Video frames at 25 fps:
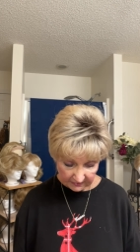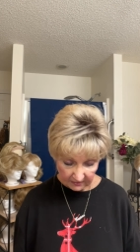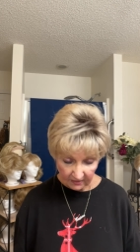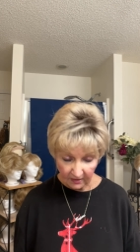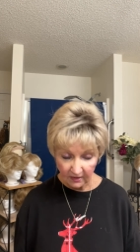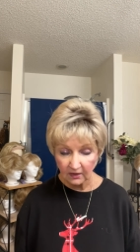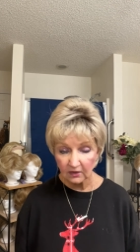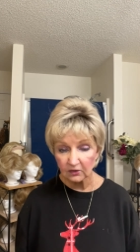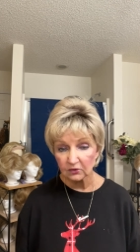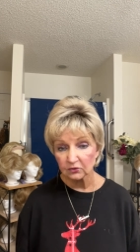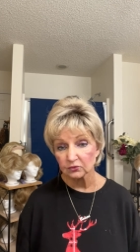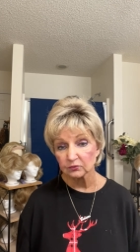
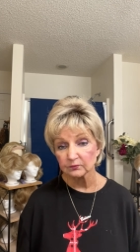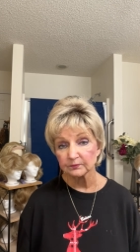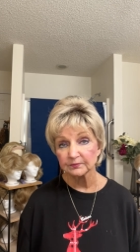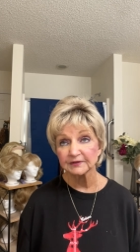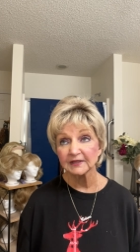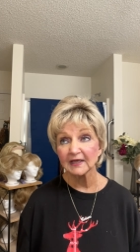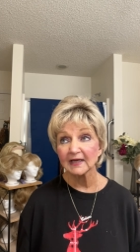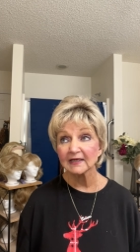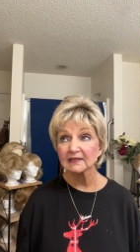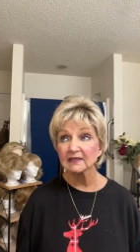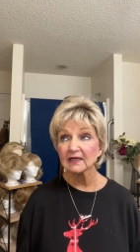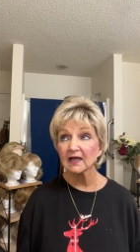hope?
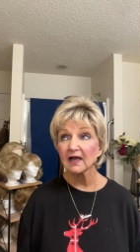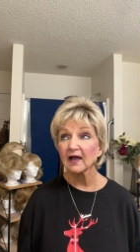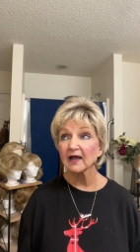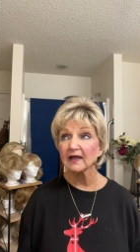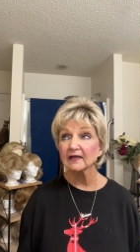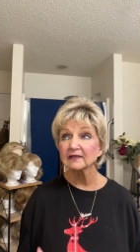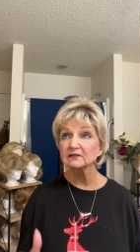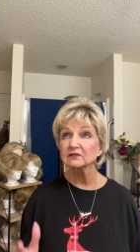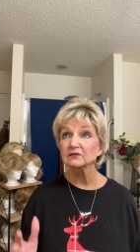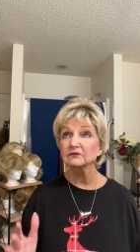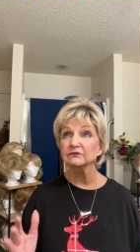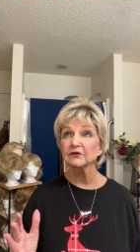That
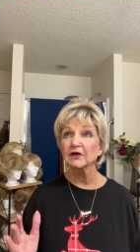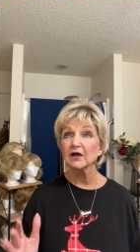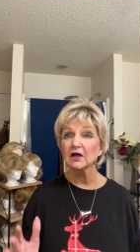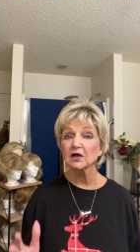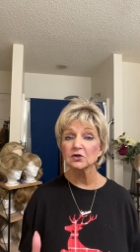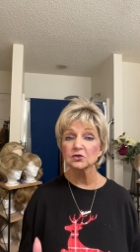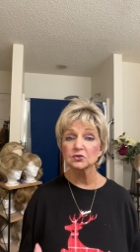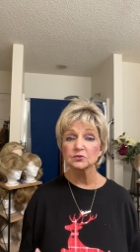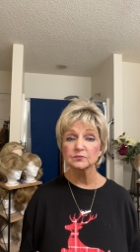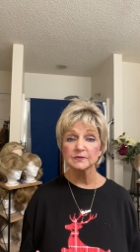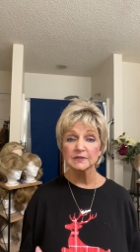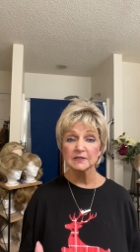kind of
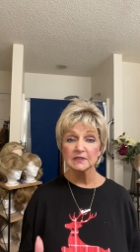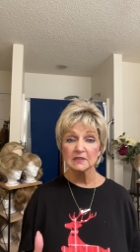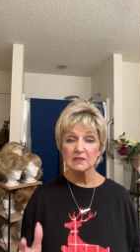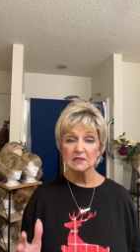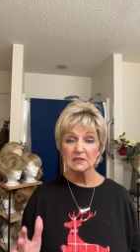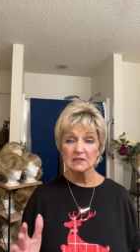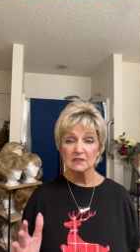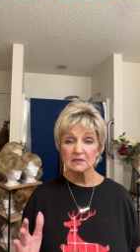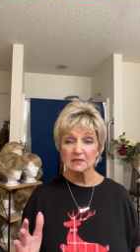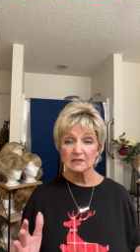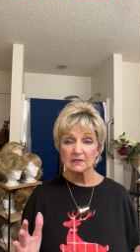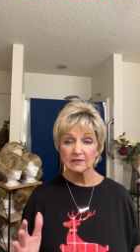hope
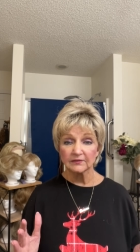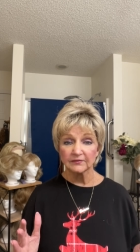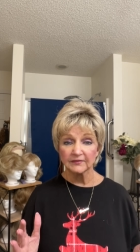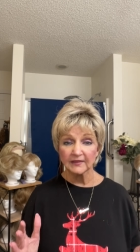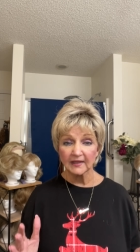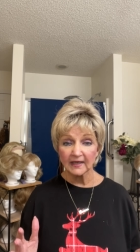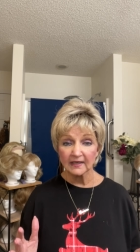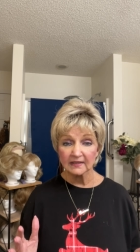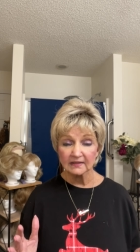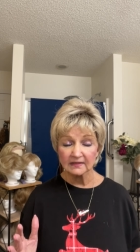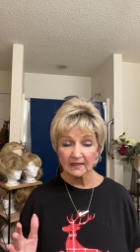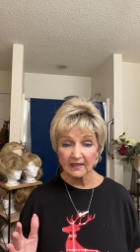
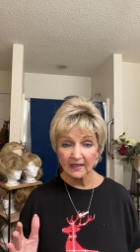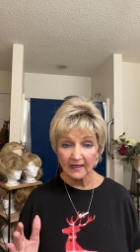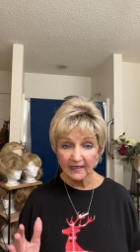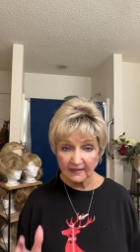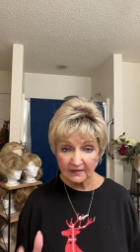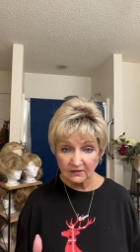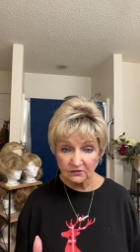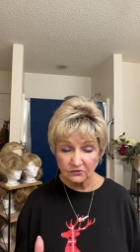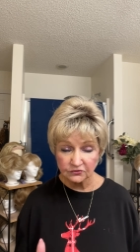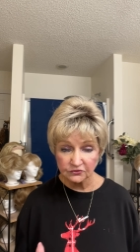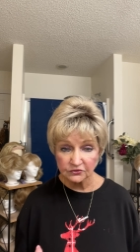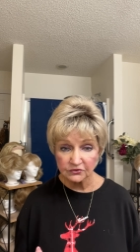that
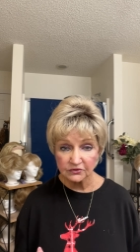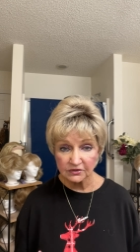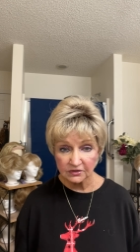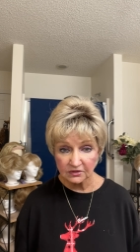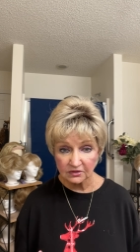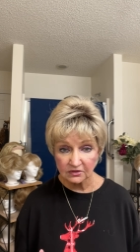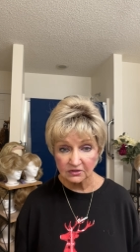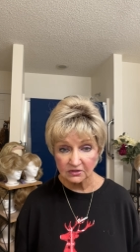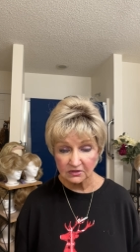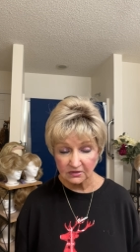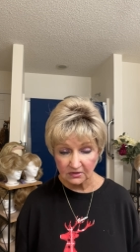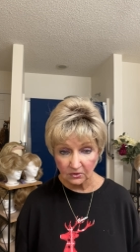anchors the
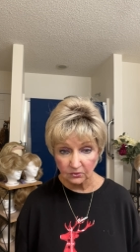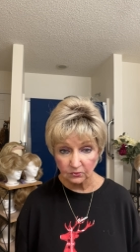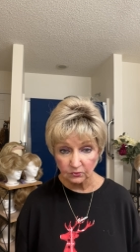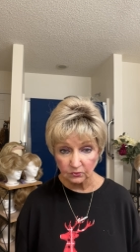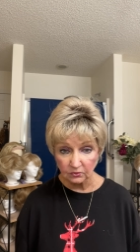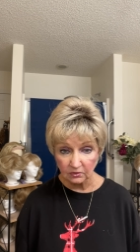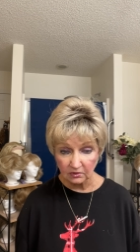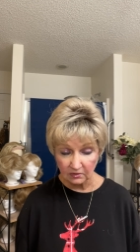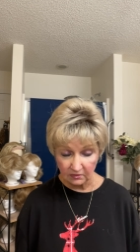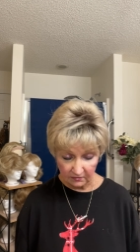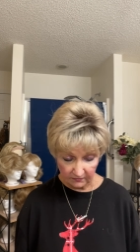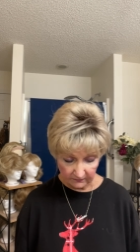
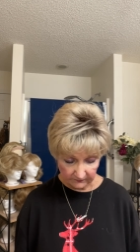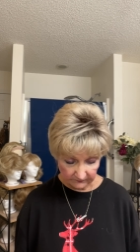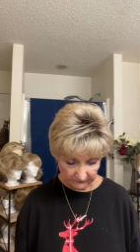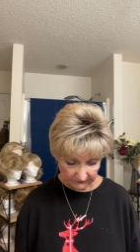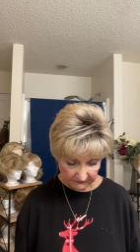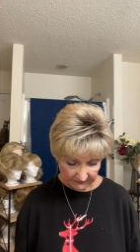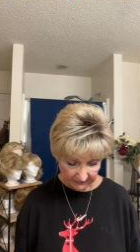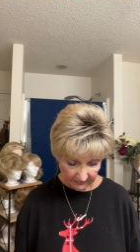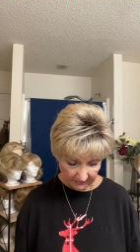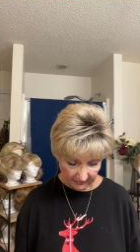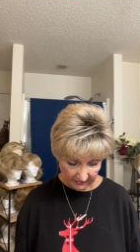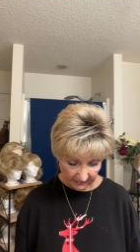soul
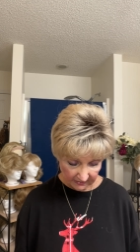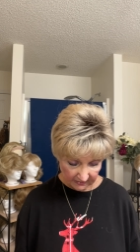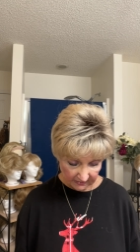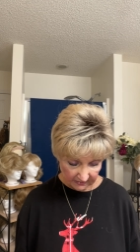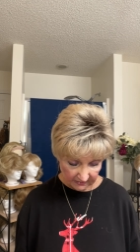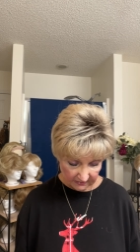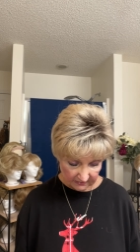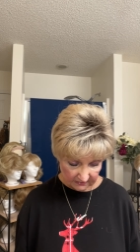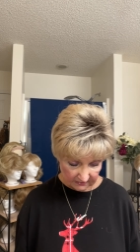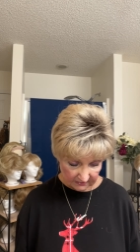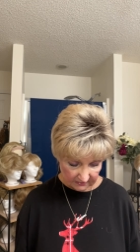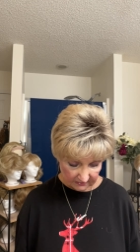
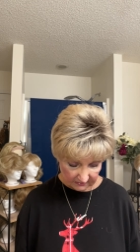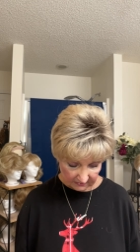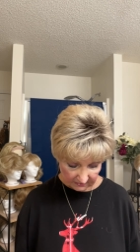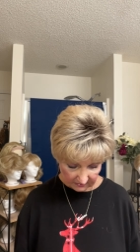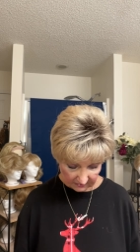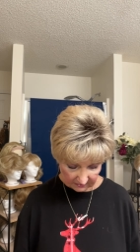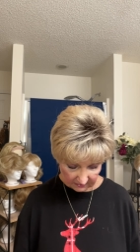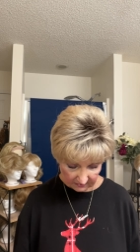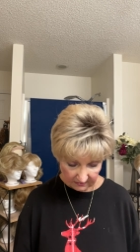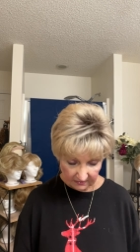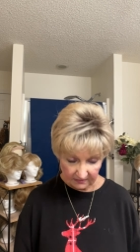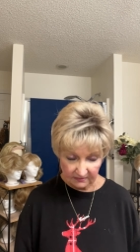
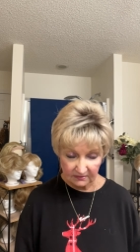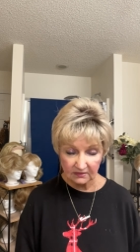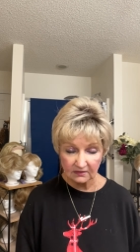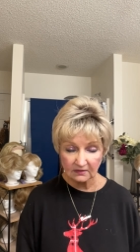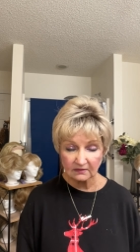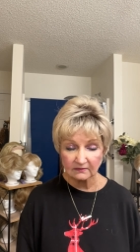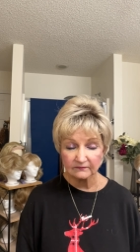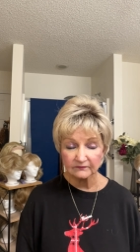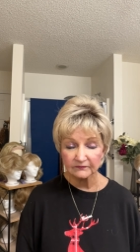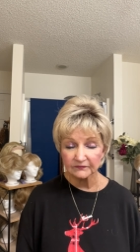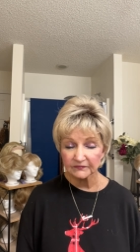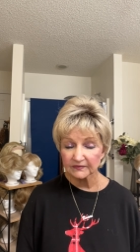and
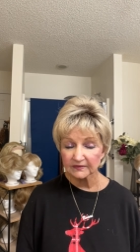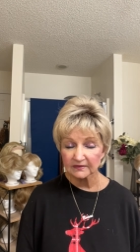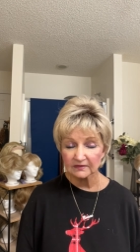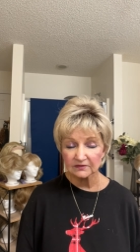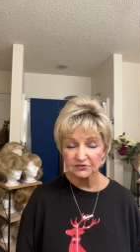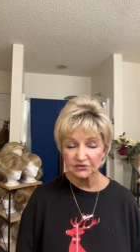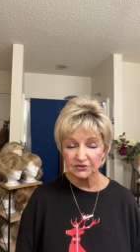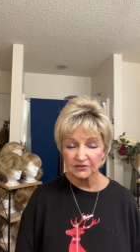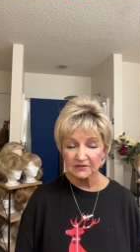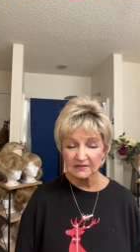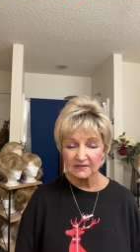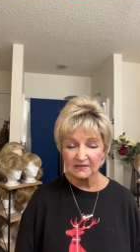
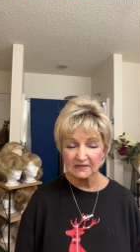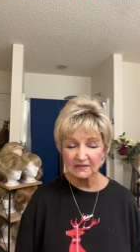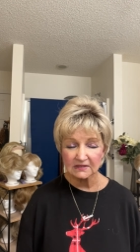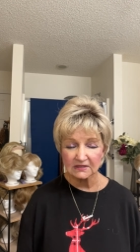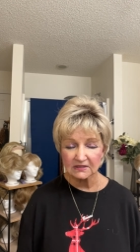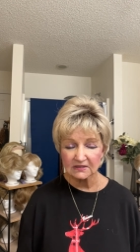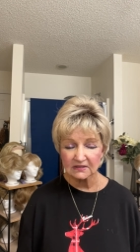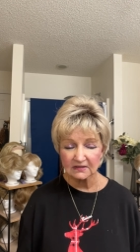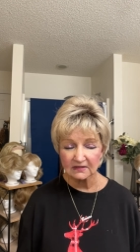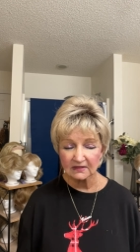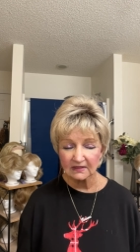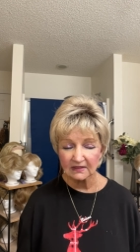just
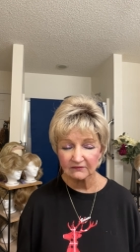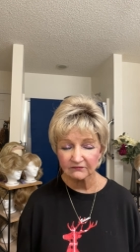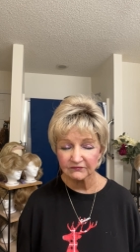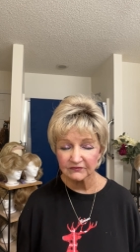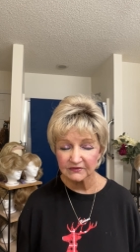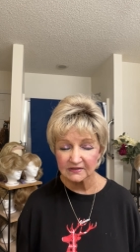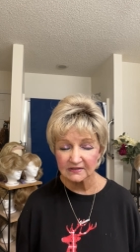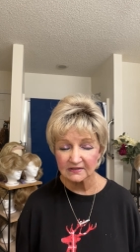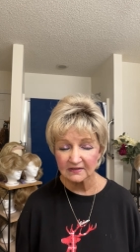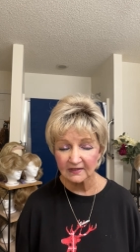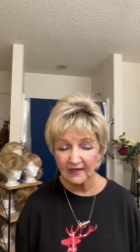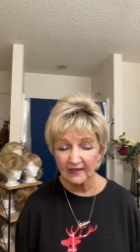to give
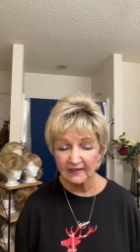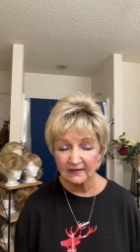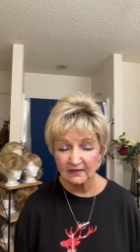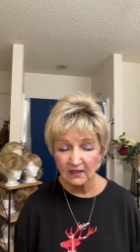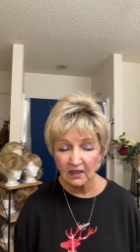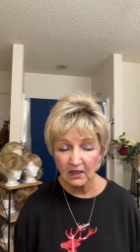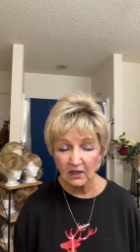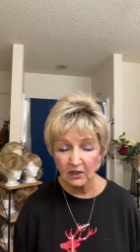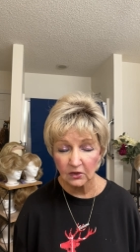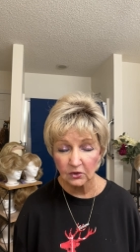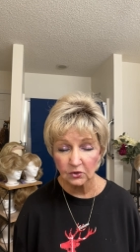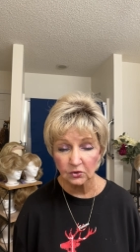us that
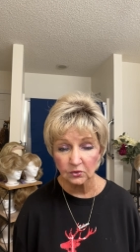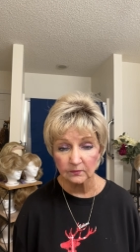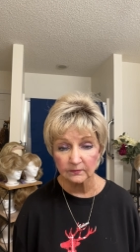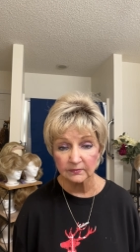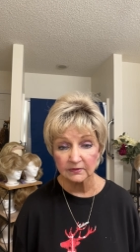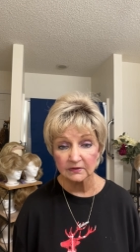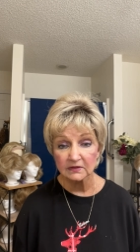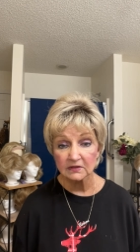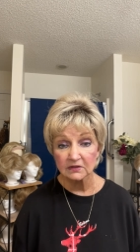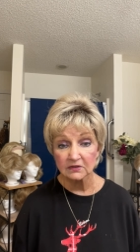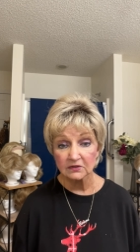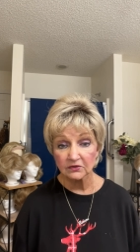hope
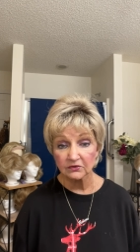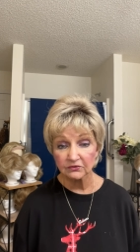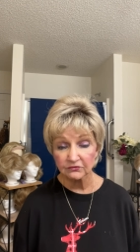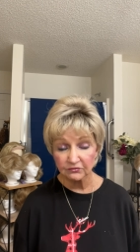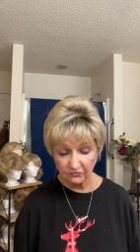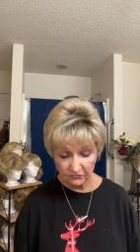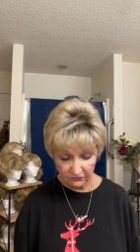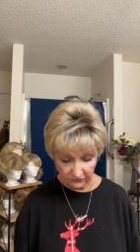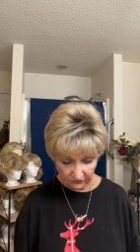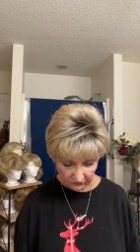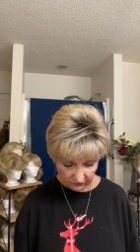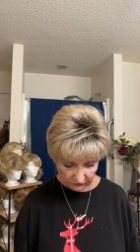
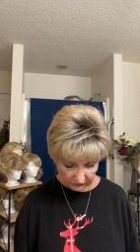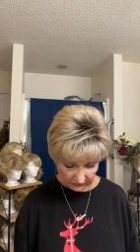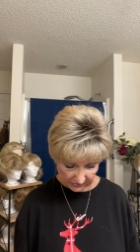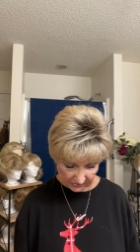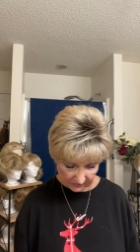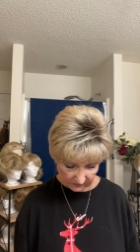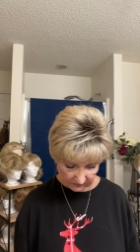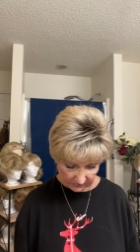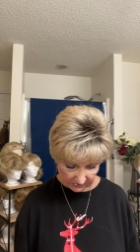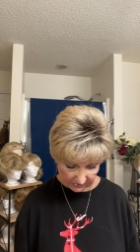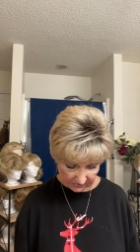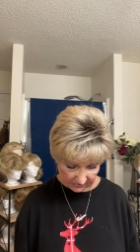through the
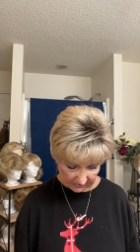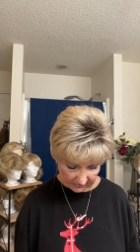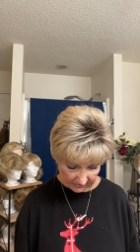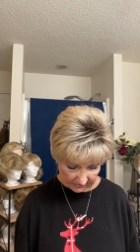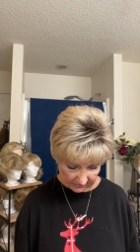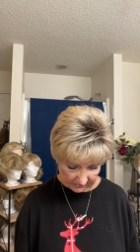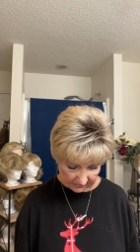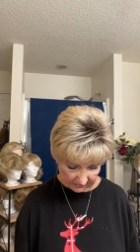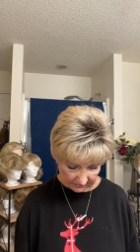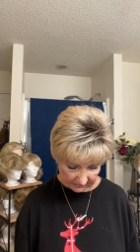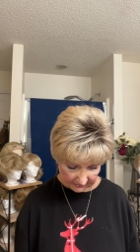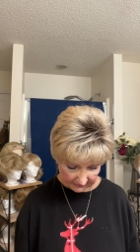Christmas
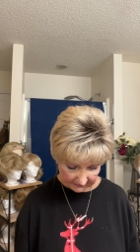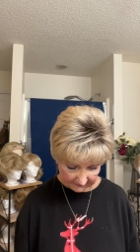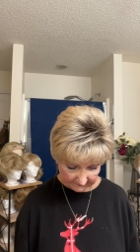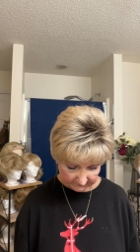season.